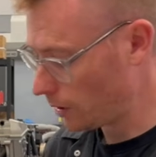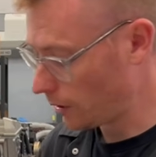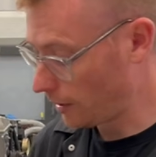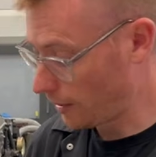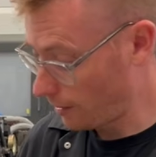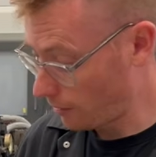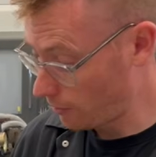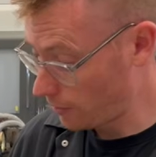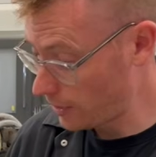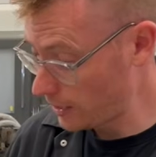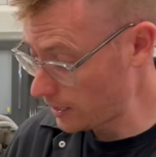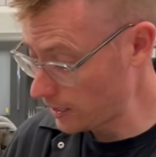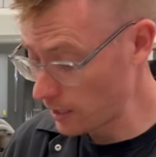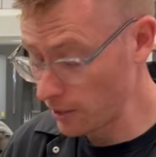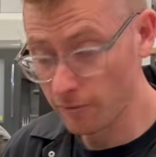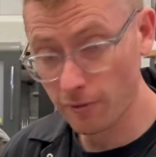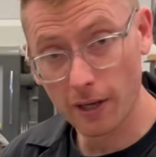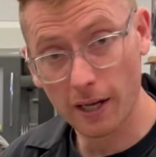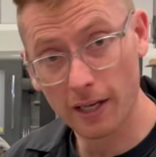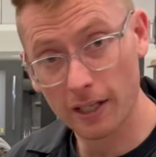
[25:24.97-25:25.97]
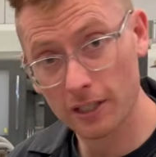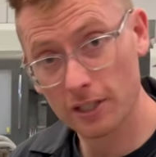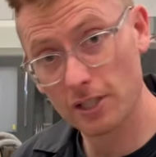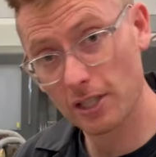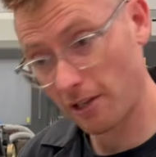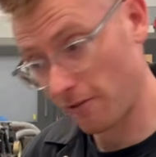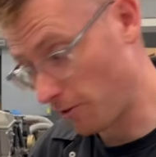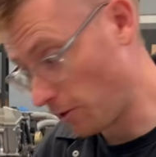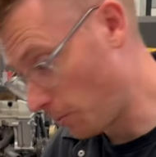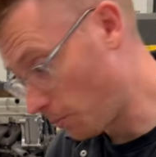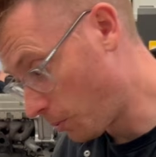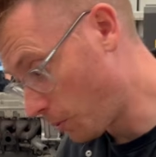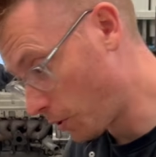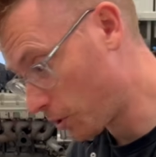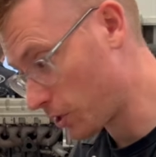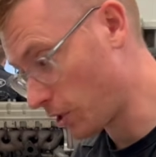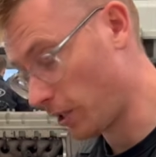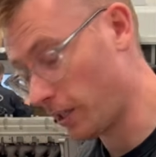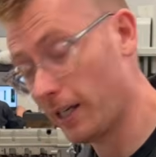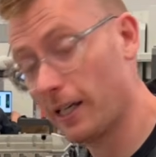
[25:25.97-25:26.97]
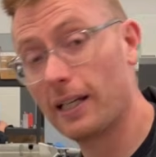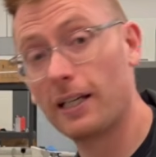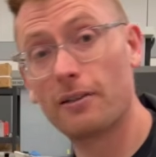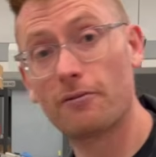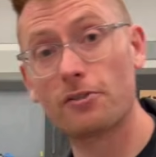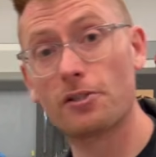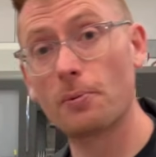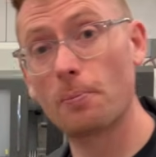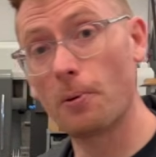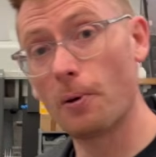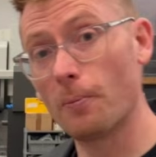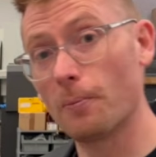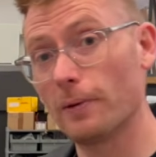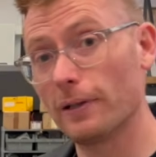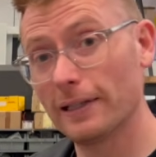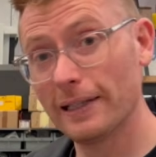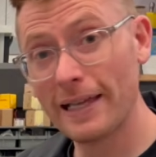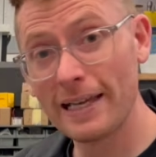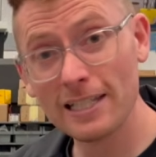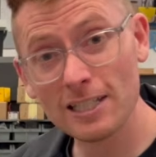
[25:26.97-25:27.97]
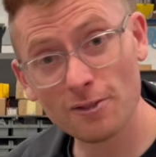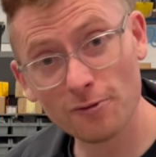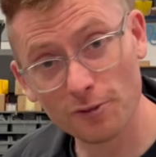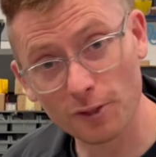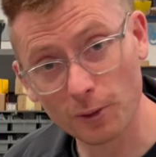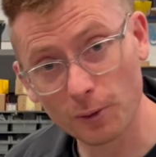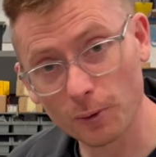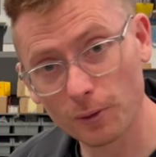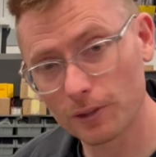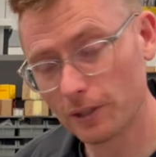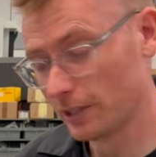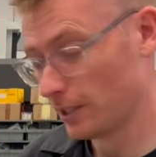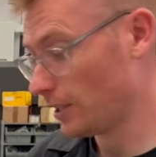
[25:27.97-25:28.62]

Now this device, if you push on it, gives the pump less fuel.